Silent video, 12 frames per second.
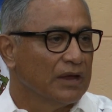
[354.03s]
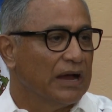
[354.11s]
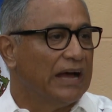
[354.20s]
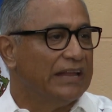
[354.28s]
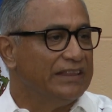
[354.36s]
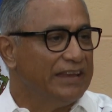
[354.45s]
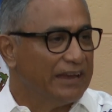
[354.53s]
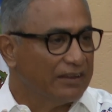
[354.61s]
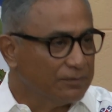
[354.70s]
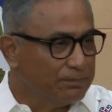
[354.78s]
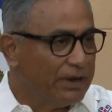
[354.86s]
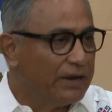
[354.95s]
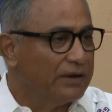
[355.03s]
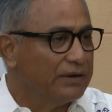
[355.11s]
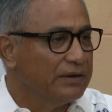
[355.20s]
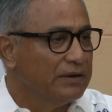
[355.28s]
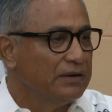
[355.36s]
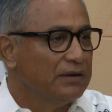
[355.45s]
And they expect
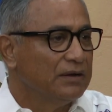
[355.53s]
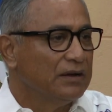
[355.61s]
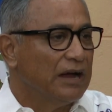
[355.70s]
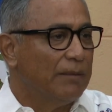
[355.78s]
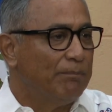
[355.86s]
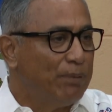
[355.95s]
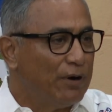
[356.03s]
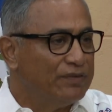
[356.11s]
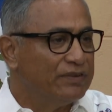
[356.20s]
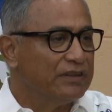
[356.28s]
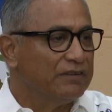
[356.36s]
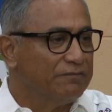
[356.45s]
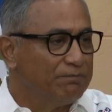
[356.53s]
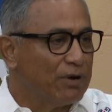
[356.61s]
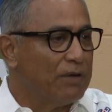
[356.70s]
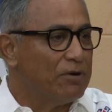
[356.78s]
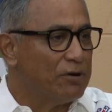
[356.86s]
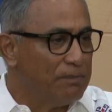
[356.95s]
a positive
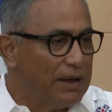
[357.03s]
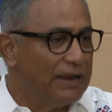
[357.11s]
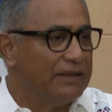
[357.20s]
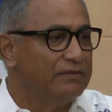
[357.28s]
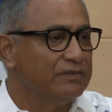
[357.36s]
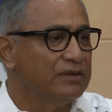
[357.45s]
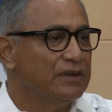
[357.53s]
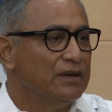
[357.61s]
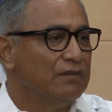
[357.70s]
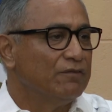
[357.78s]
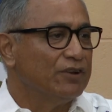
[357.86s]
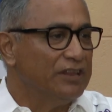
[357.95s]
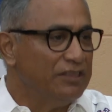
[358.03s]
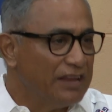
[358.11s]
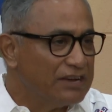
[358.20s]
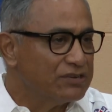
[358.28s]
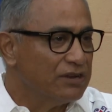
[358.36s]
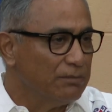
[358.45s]
primary balance for the
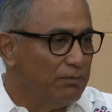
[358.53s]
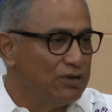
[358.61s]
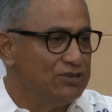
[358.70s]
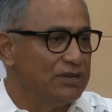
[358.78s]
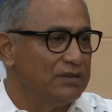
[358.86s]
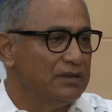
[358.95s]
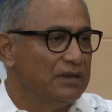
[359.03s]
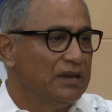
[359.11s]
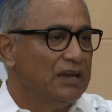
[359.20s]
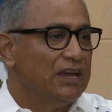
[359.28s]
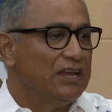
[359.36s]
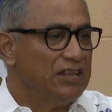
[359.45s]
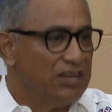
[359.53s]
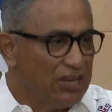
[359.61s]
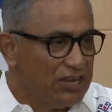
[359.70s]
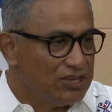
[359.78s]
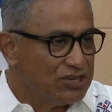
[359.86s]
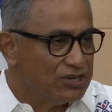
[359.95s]
national budget in
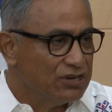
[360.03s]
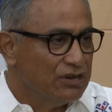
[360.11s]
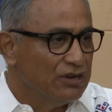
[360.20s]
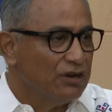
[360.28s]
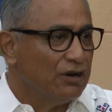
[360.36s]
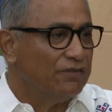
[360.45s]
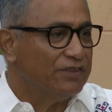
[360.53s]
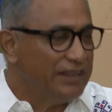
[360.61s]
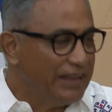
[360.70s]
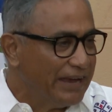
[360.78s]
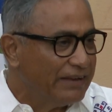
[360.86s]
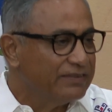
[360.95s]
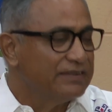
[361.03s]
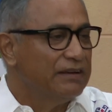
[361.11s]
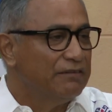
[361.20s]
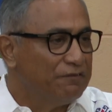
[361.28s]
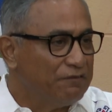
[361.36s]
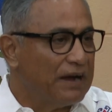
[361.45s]
each of the next
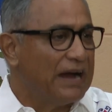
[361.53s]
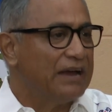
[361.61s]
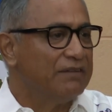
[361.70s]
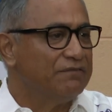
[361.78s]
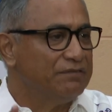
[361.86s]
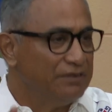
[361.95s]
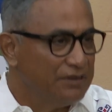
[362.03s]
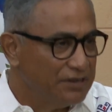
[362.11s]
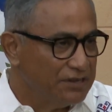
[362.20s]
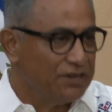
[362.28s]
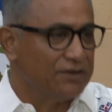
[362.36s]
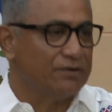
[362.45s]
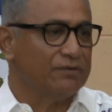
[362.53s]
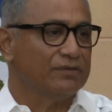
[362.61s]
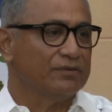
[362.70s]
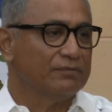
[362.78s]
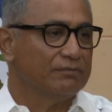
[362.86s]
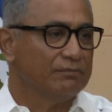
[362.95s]
5 years.